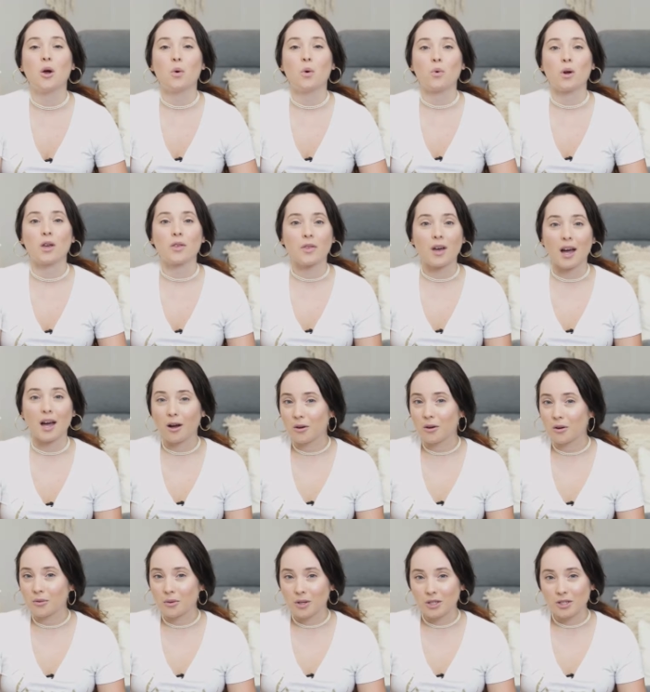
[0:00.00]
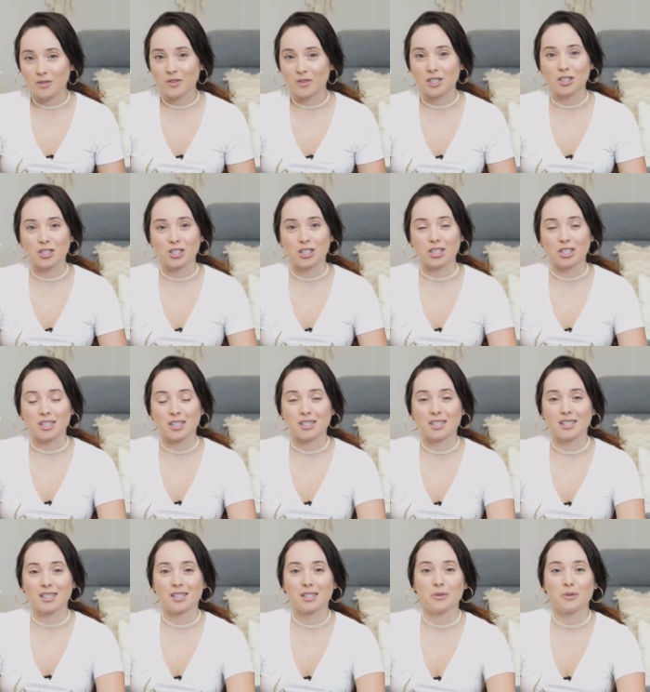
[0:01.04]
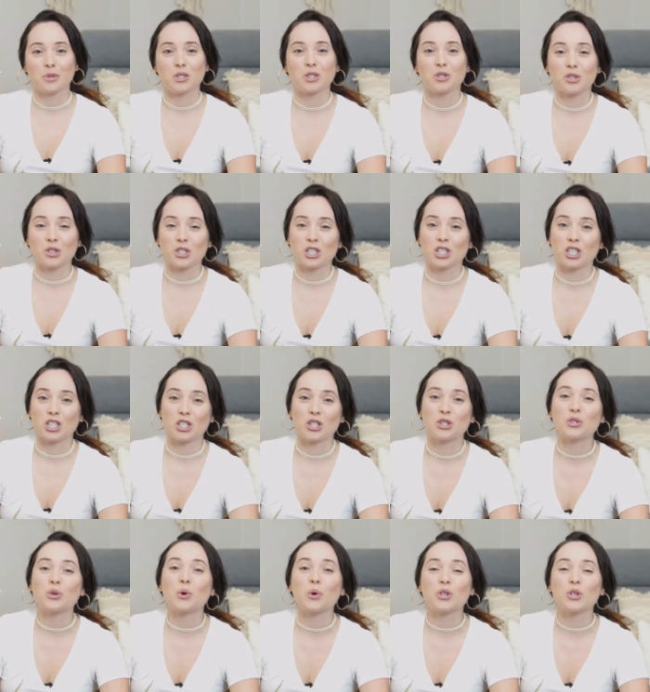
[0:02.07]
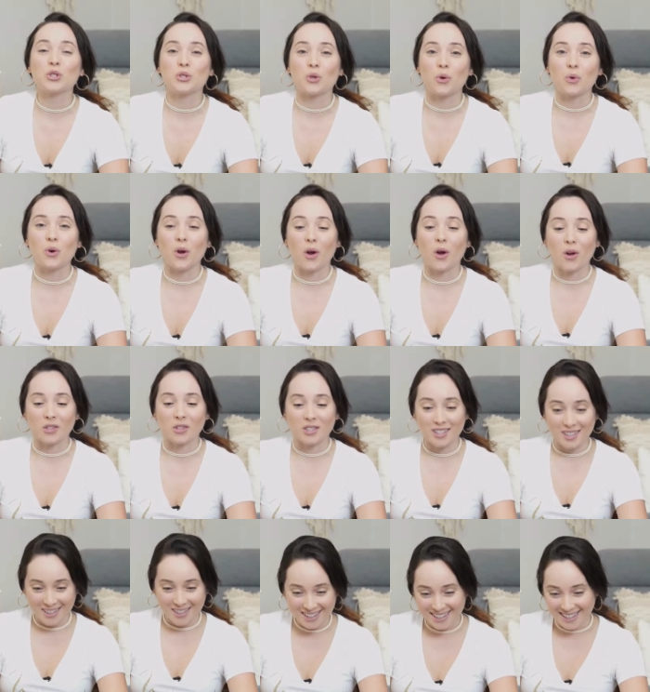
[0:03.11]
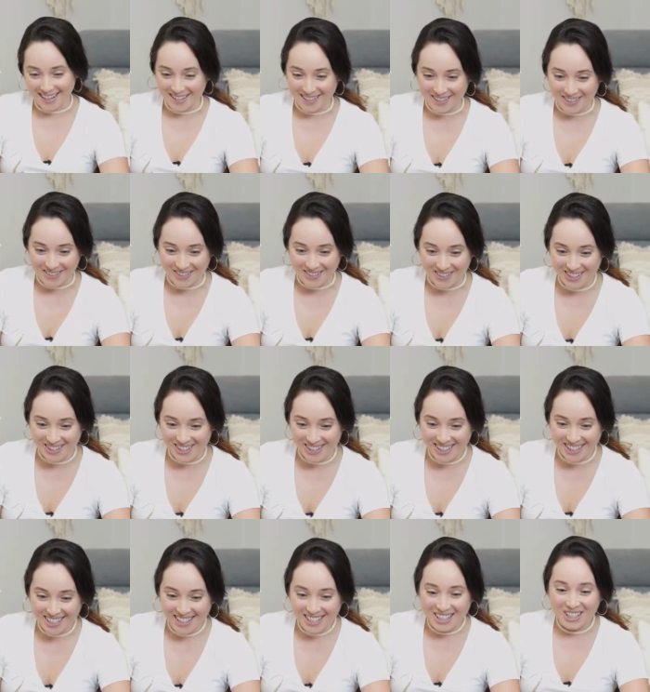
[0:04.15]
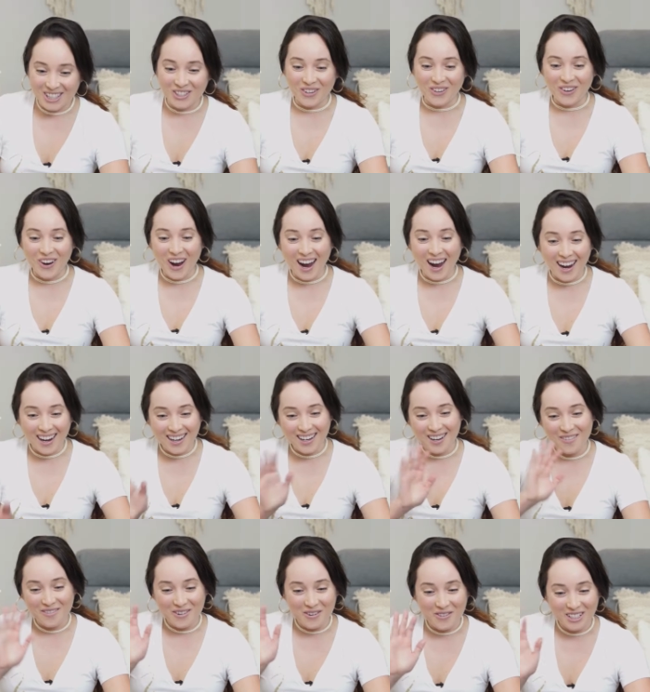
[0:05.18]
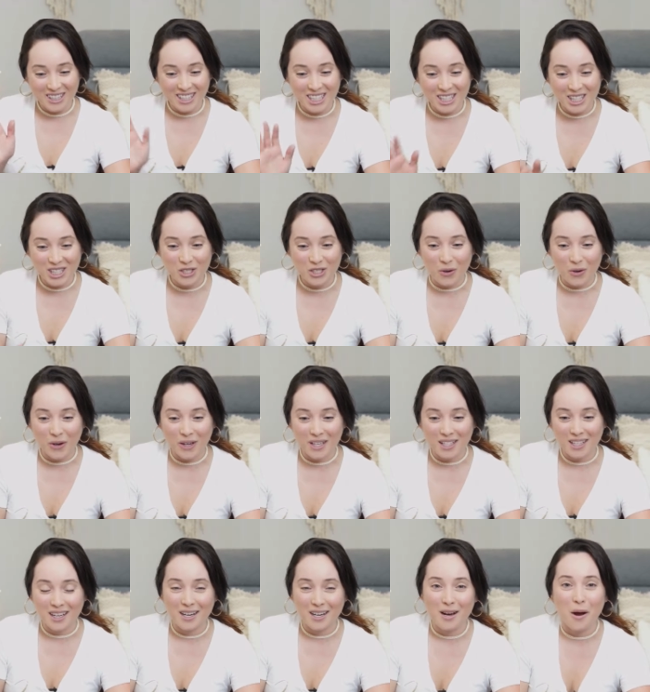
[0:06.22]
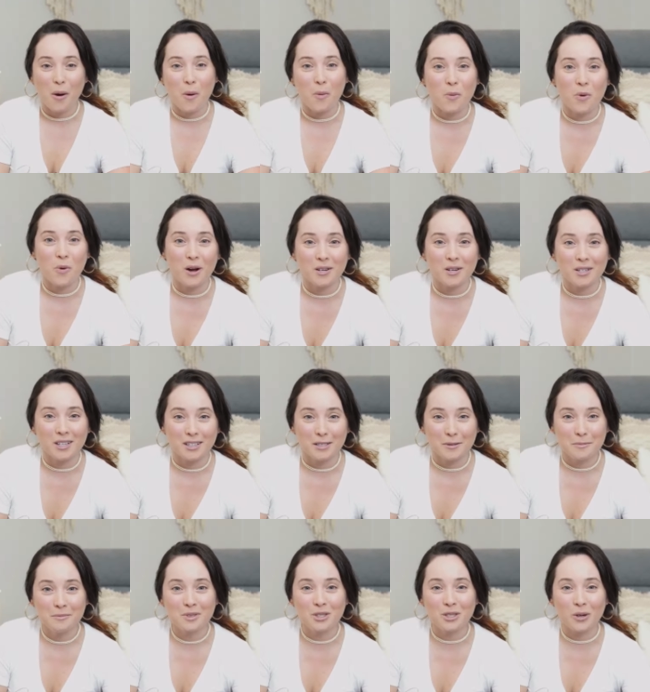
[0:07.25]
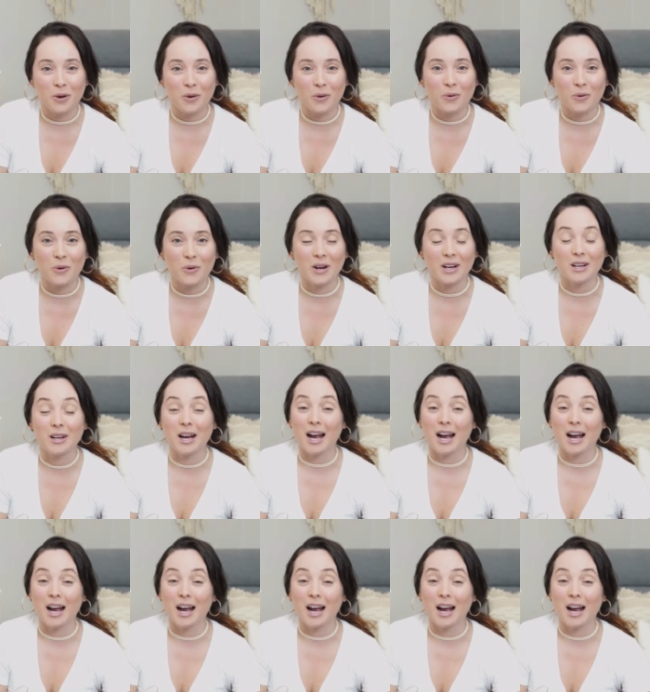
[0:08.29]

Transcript: without reservations, restrictions, or so-called standards. So hi everyone that's joining, welcome. So